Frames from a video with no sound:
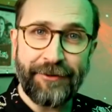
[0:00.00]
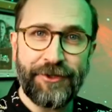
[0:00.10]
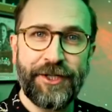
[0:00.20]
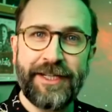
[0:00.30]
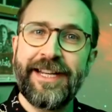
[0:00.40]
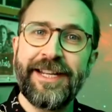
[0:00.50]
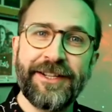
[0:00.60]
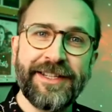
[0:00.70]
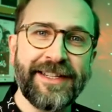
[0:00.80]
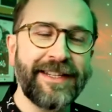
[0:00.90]
journey
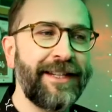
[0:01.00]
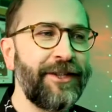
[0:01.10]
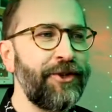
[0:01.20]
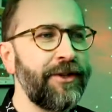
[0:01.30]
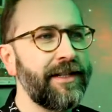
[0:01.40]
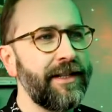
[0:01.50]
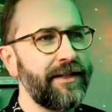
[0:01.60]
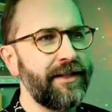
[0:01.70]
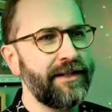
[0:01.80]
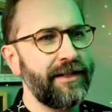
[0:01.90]
because it's sugar
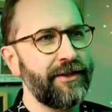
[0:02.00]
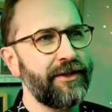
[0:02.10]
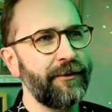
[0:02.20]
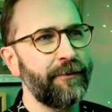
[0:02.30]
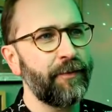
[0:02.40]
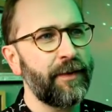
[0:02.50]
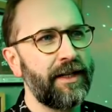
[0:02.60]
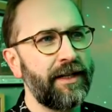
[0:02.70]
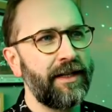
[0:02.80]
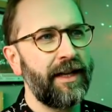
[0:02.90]
season, isn't it? So
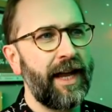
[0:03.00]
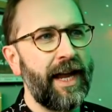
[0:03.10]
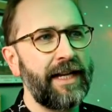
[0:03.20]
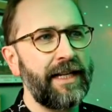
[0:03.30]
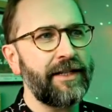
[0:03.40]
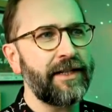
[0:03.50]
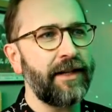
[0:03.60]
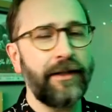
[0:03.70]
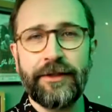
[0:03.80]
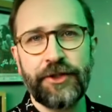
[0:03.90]
any
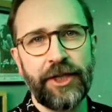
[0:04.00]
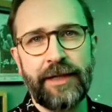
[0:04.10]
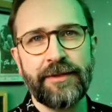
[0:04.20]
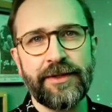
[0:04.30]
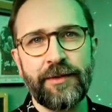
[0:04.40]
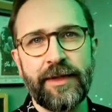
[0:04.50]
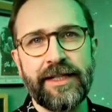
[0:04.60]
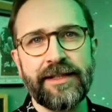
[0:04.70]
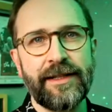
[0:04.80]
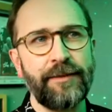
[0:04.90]
skull-shaped
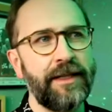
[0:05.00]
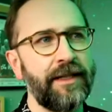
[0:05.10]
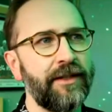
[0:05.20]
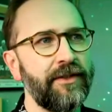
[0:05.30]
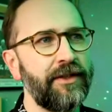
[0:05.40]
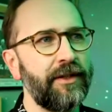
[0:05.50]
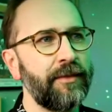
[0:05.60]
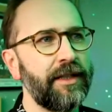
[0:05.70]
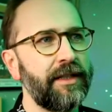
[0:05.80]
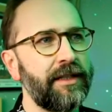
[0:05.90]
sweet is being
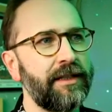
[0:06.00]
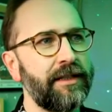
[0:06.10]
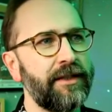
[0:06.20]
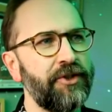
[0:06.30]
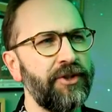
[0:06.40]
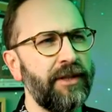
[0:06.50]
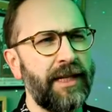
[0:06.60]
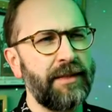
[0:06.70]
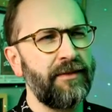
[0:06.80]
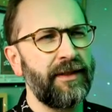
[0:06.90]
consumed. Sugar
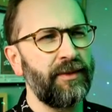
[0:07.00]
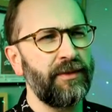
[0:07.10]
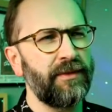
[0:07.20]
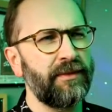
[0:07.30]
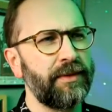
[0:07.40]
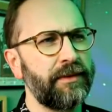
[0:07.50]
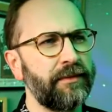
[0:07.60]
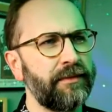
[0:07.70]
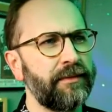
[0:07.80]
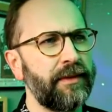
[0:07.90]
makes me feel awful, but
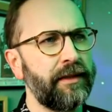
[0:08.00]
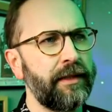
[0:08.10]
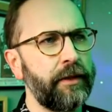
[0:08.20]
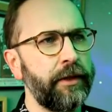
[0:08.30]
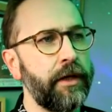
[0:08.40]
I'll never learn.